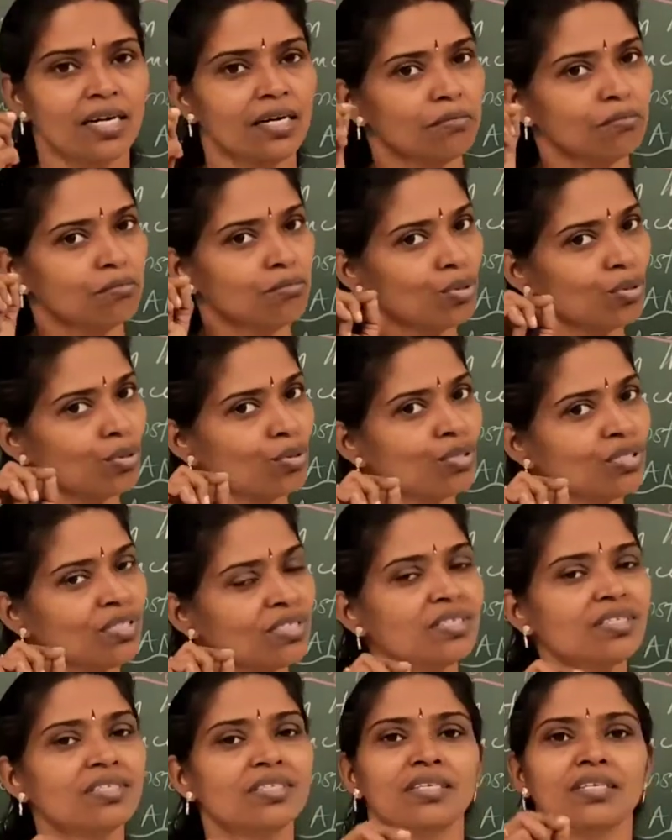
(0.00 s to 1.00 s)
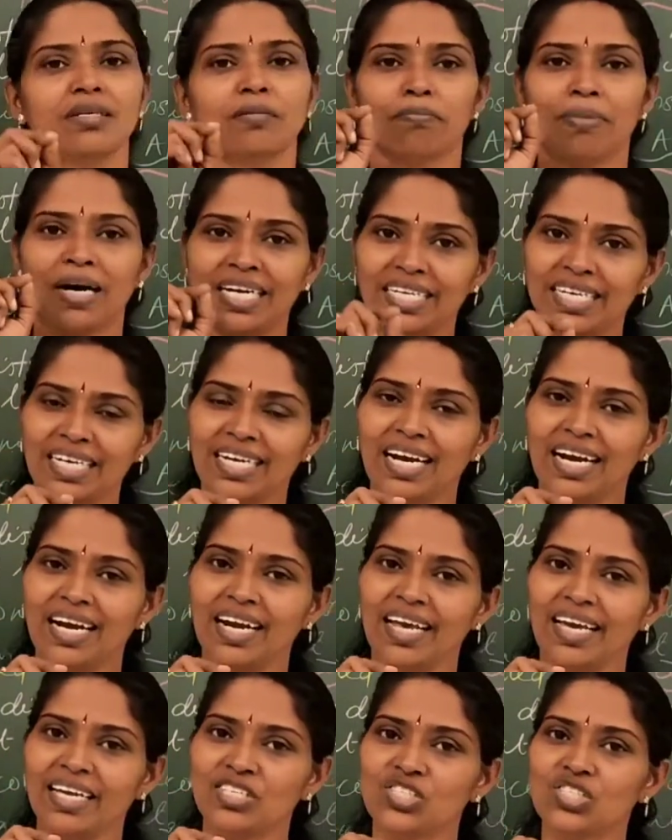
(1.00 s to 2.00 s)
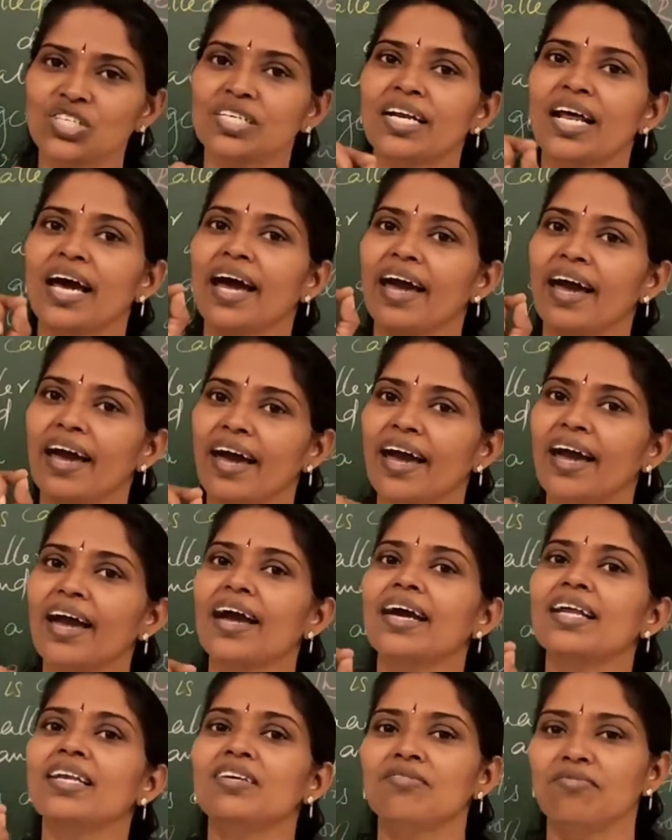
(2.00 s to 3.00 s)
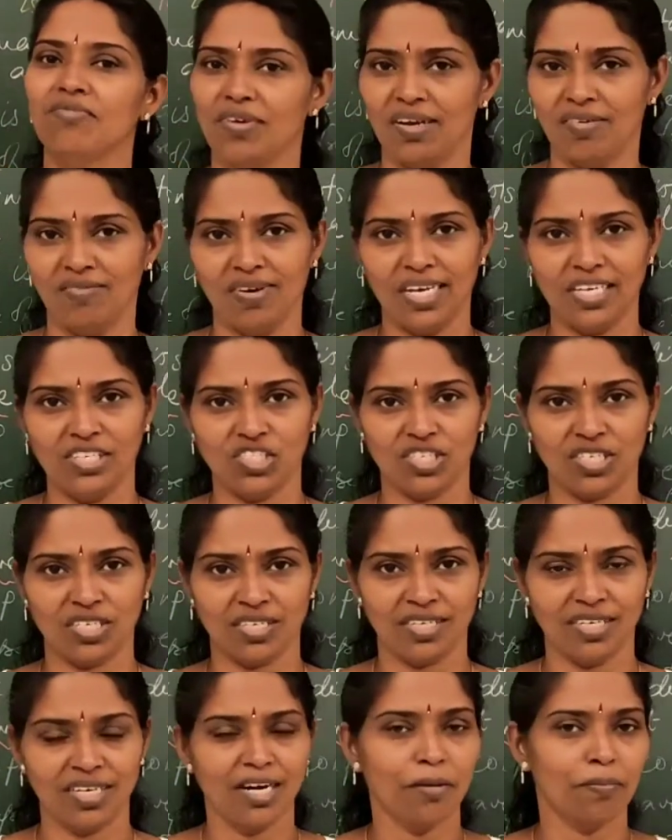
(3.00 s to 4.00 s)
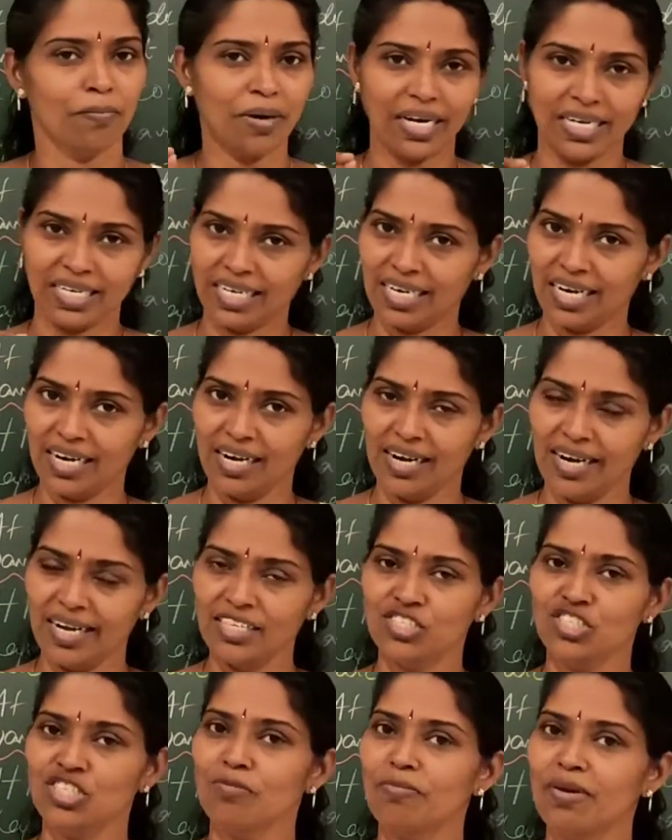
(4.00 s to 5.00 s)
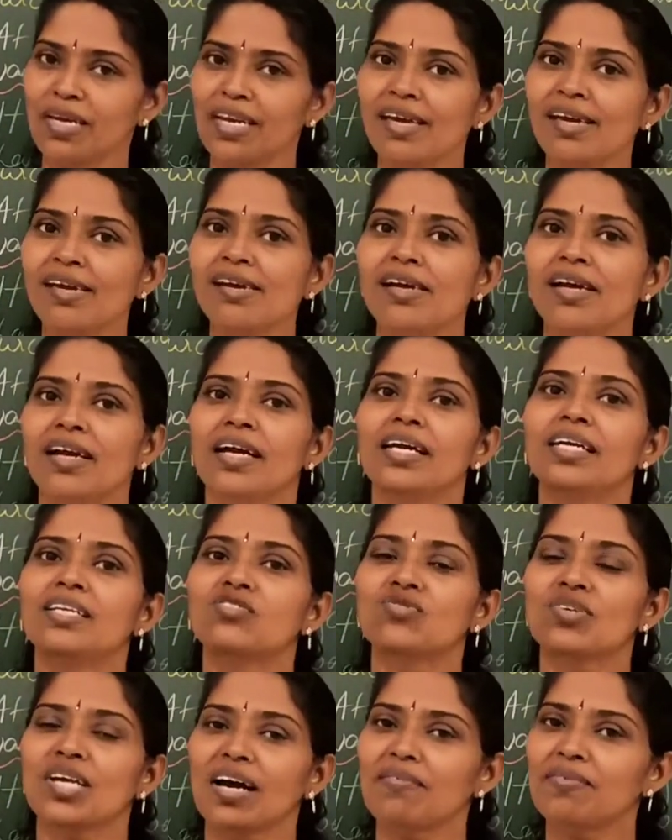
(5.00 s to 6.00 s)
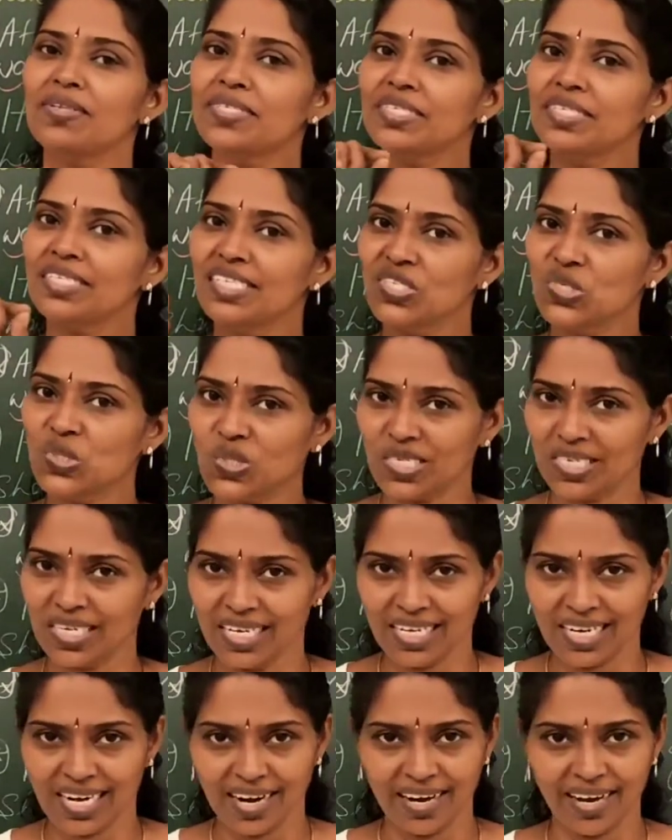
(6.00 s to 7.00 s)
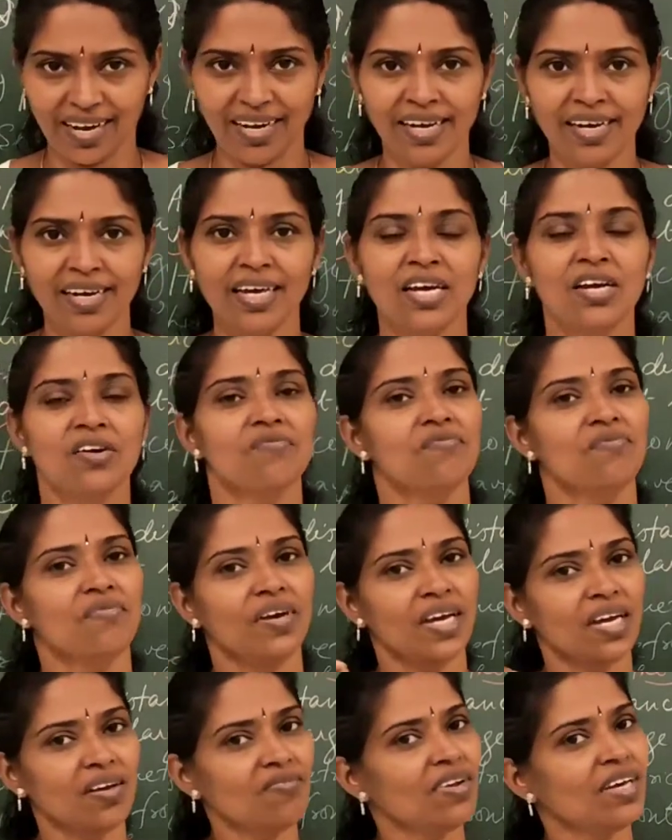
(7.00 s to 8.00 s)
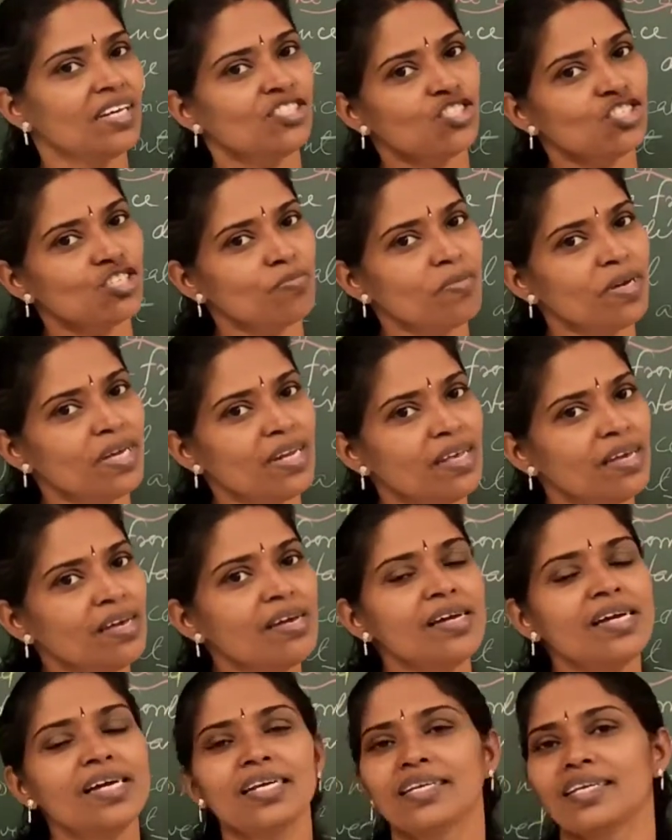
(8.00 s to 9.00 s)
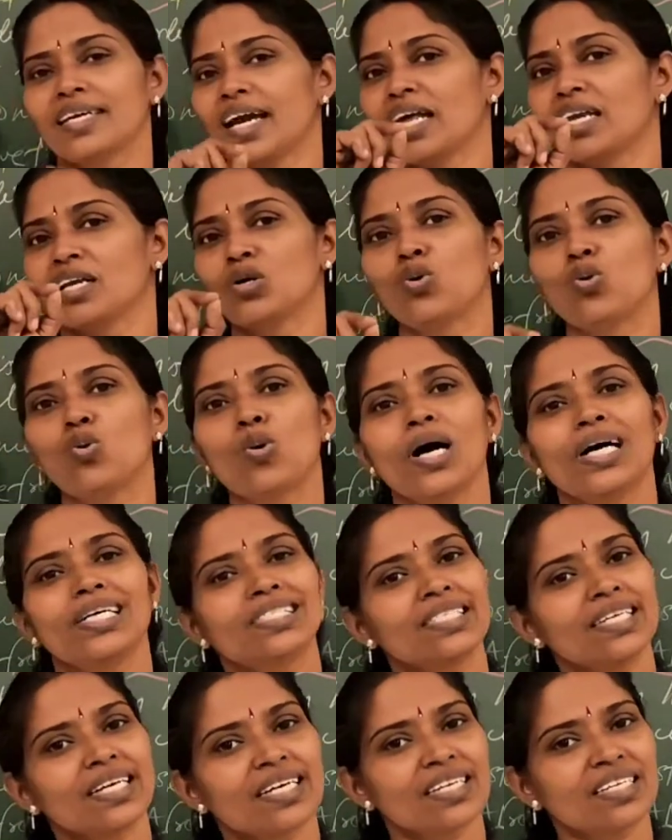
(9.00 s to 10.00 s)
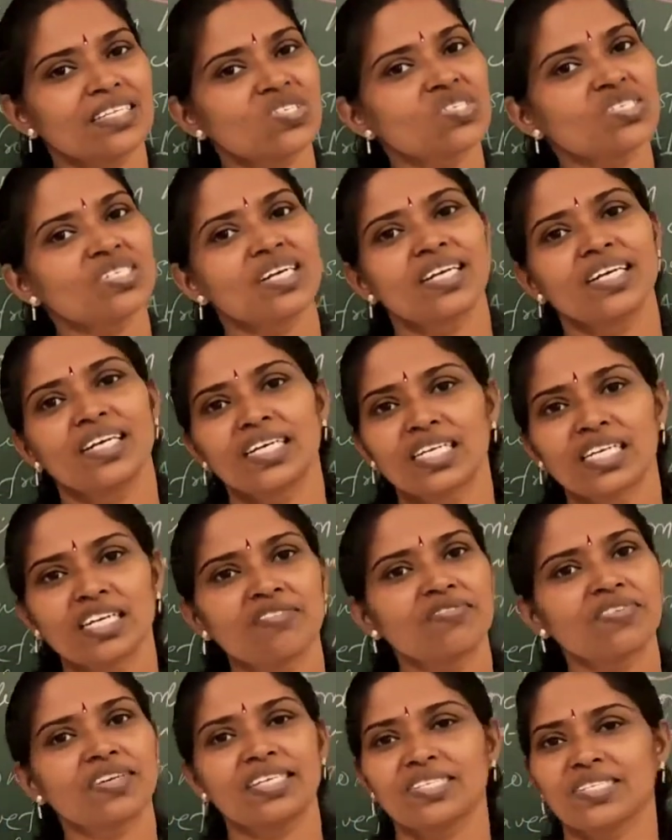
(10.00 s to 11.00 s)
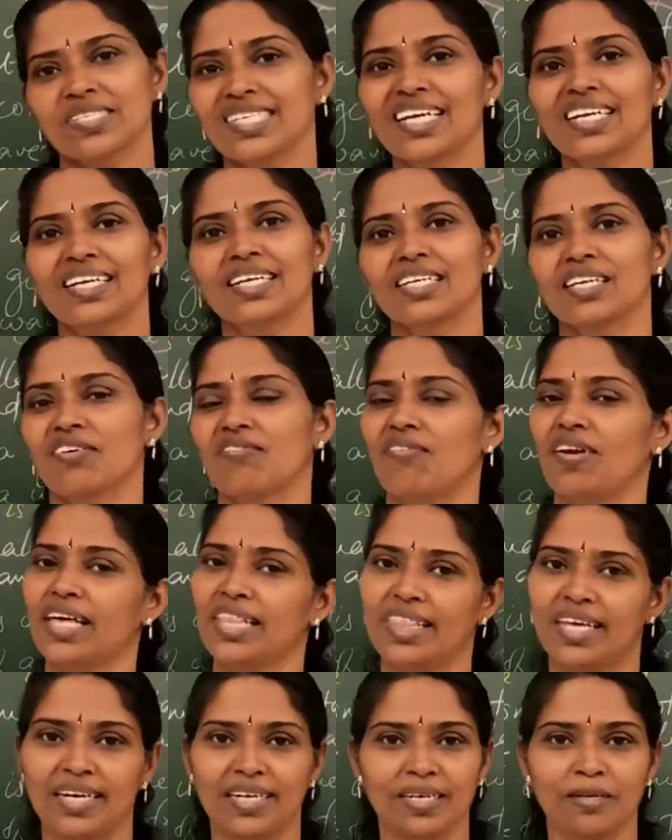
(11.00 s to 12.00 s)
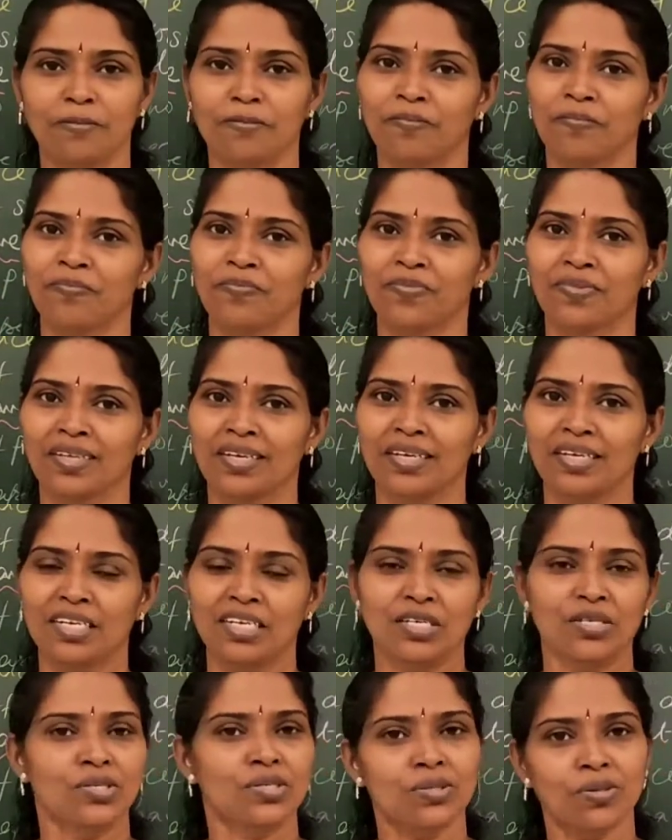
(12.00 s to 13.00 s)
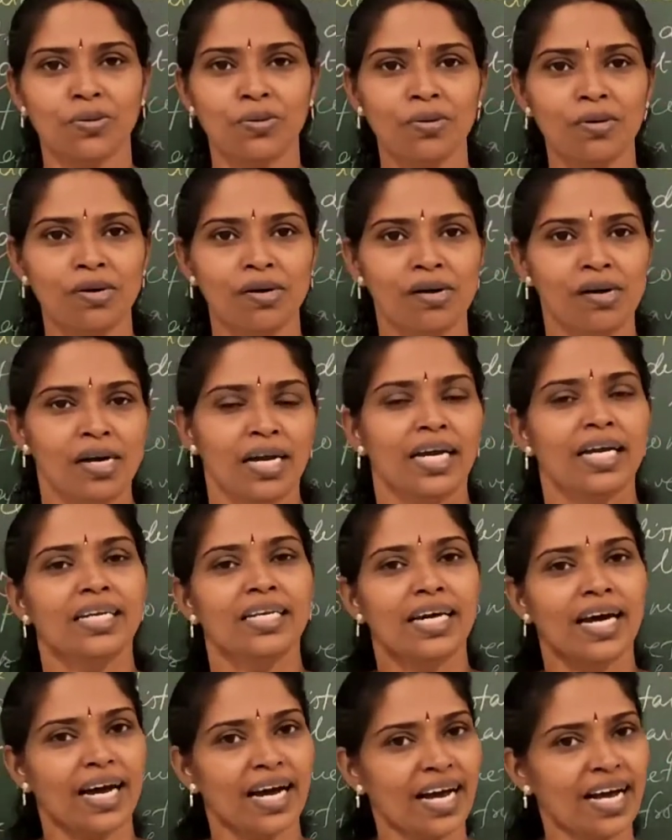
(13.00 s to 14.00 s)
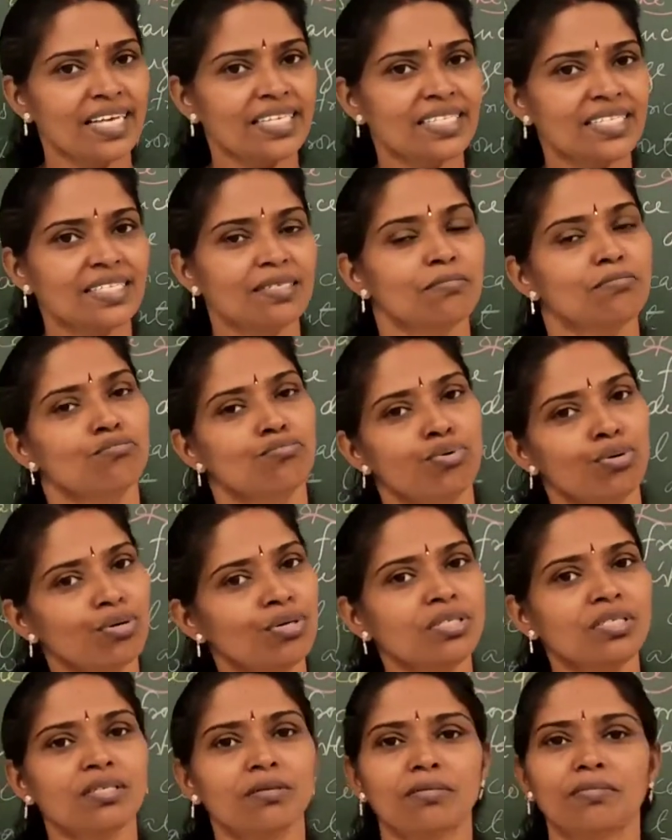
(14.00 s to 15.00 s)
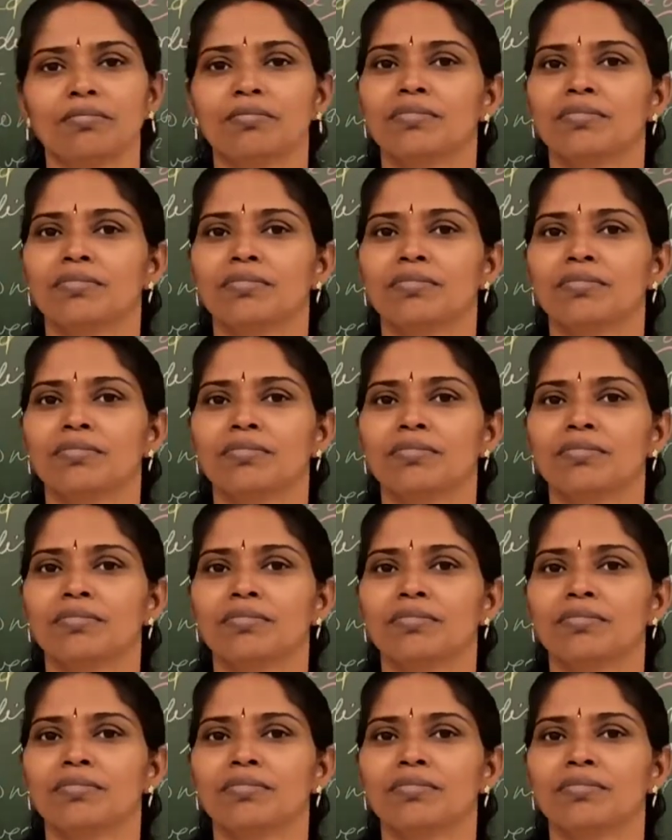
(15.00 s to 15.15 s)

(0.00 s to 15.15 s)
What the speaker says: both particle nature and wave nature. Particle nature meaning it travels in a straight line. Wave nature meaning it can go as a crest and a trough like that. So it has both